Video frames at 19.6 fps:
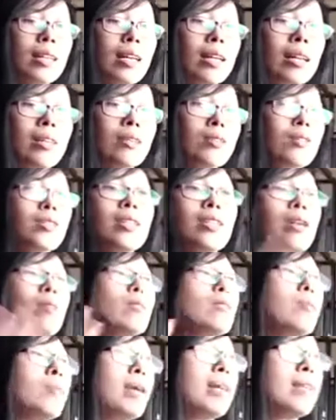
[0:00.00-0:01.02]
and I used to think that
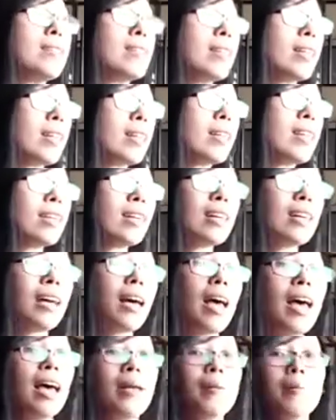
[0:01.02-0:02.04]
was amazing.
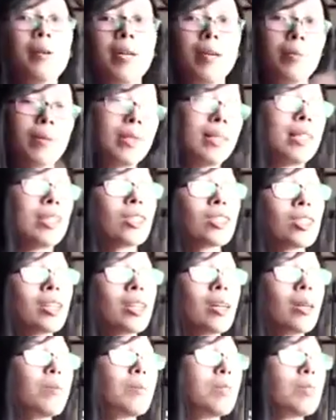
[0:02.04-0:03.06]
But in Malaysia
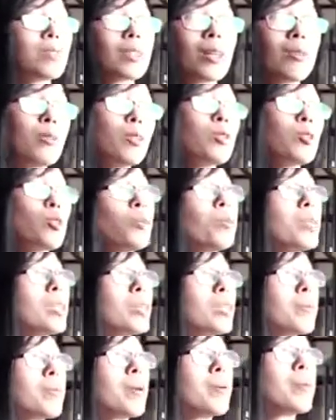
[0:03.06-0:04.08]
now, I'm discovering so
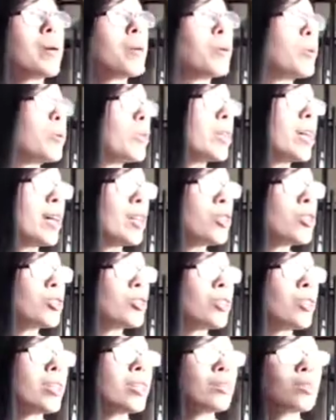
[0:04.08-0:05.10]
much about my own
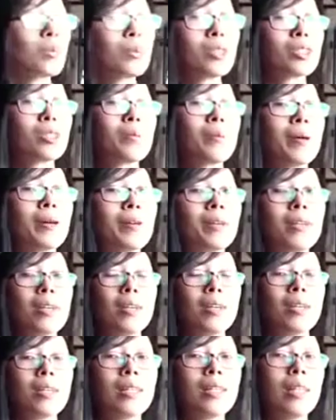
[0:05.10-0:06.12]
country and so much about
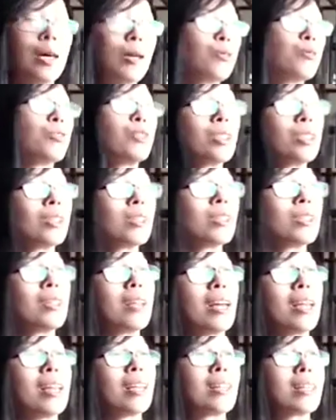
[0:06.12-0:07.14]
life here,
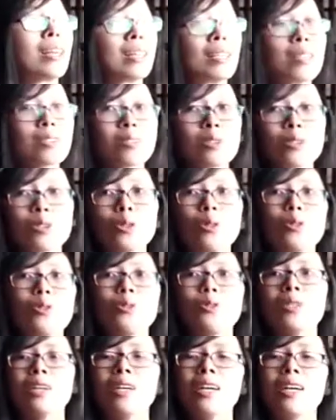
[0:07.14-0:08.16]
and that's
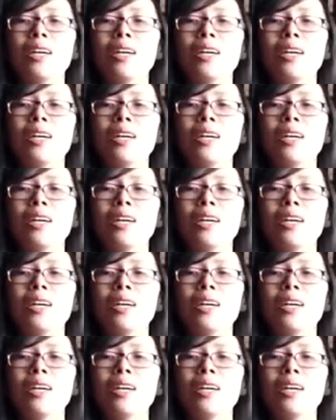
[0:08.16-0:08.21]
so